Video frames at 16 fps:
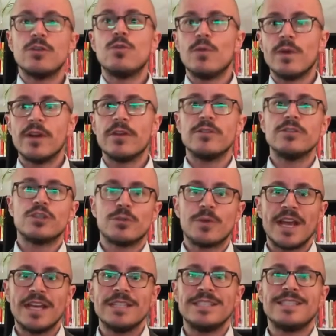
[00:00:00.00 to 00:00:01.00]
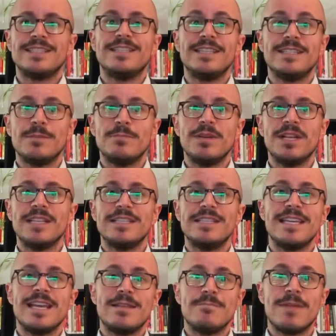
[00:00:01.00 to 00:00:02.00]
queer, trans,
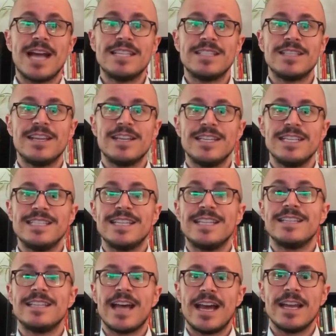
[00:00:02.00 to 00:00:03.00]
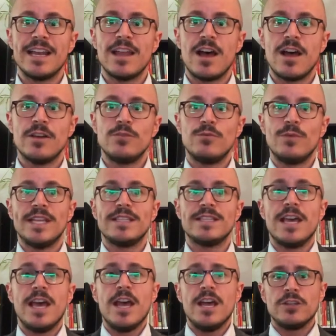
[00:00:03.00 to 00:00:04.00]
disability, and mad studies in dialogue
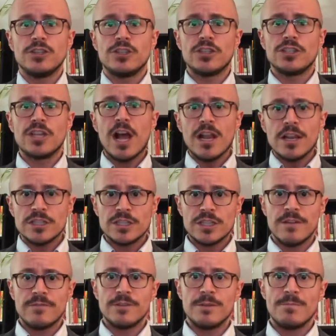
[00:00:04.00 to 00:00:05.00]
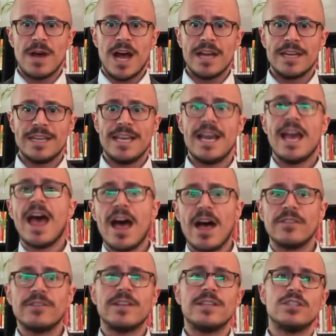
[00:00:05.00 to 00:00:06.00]
with the sociology of the body,
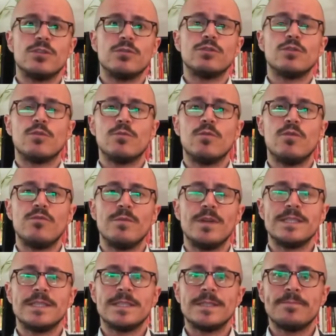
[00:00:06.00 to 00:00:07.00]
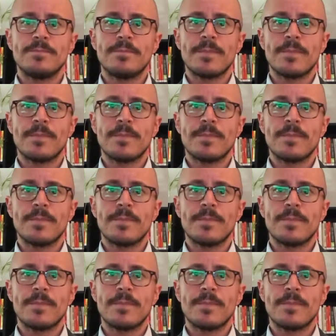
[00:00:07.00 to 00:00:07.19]
health, and social movements.